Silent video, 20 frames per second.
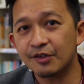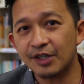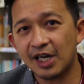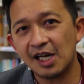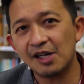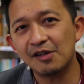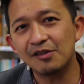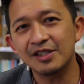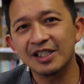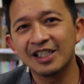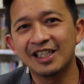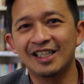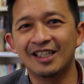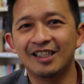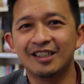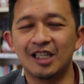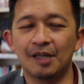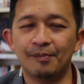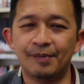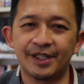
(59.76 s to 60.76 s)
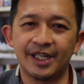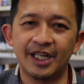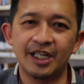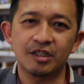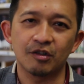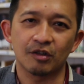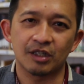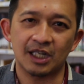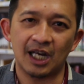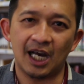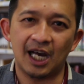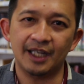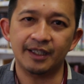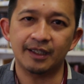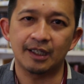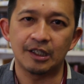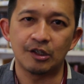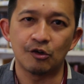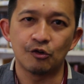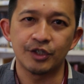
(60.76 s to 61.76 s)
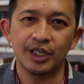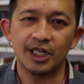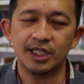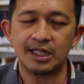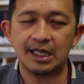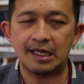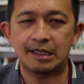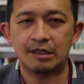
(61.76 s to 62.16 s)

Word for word: around, they begin to cut the units